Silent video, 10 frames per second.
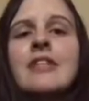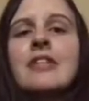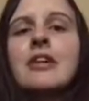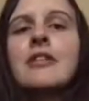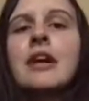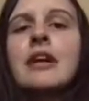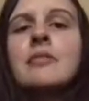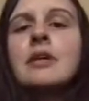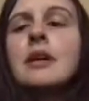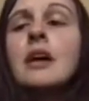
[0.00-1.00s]
So
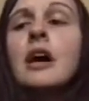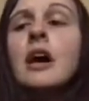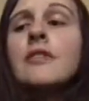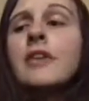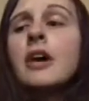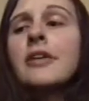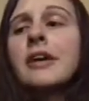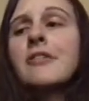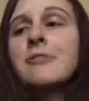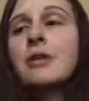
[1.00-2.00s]
overall,
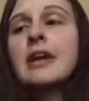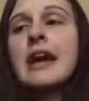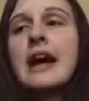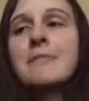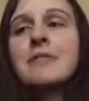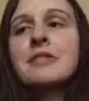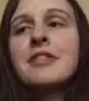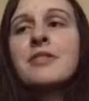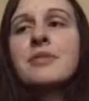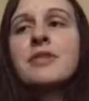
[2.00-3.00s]
I was pretty happy with
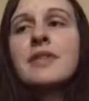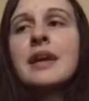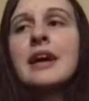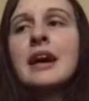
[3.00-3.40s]
this movie.